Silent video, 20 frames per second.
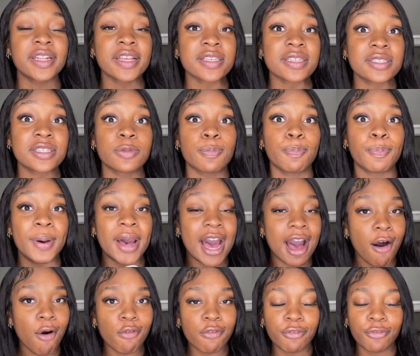this is a
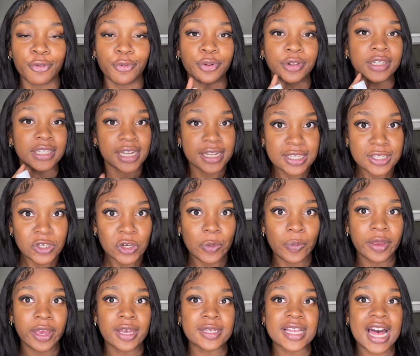powerful cleanser
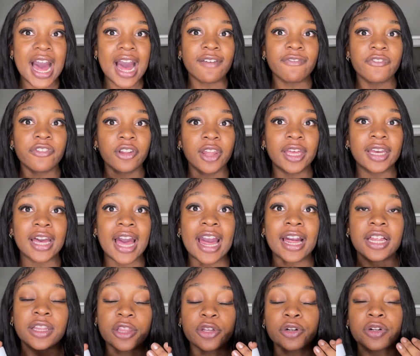because I feel like I
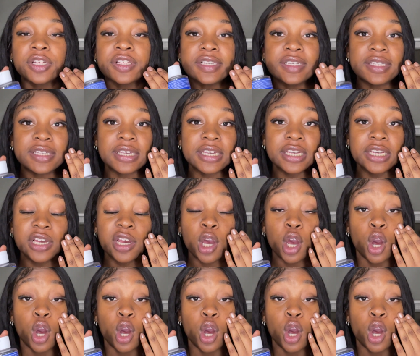can literally see